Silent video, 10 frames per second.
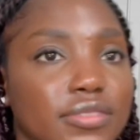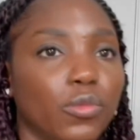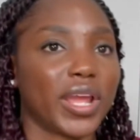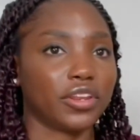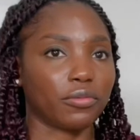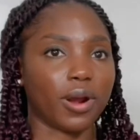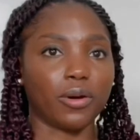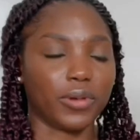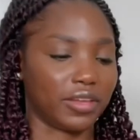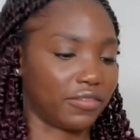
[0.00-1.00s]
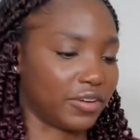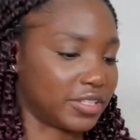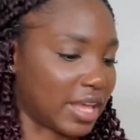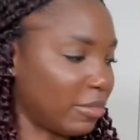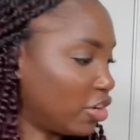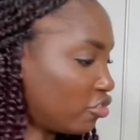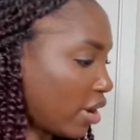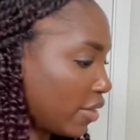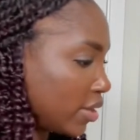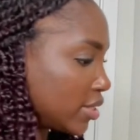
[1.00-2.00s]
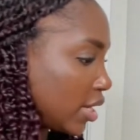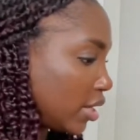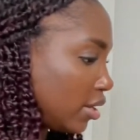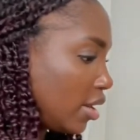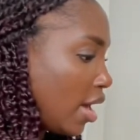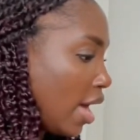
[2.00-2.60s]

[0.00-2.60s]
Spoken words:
went the wrong way first. I'm gonna try that again.